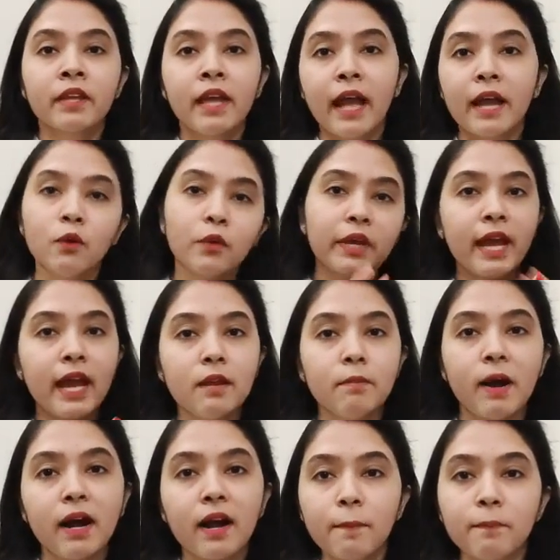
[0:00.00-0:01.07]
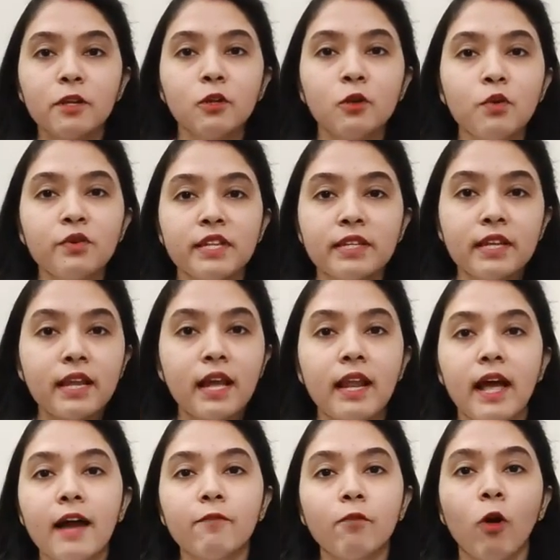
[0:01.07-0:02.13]
and okay, I'll mug up the notes and then I'll
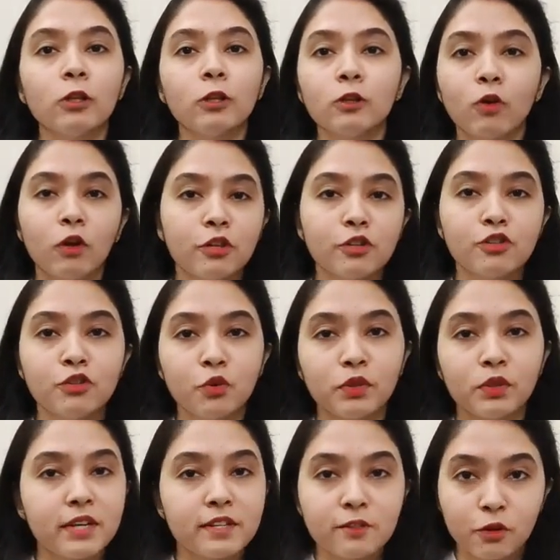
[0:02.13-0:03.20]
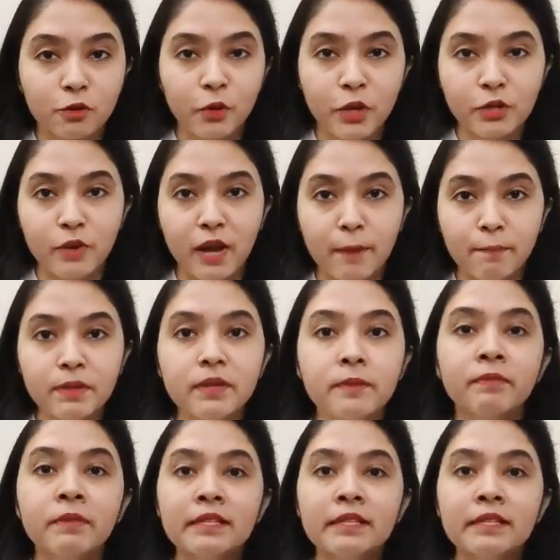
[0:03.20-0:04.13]
have all the knowledge. No, that is not going to happen.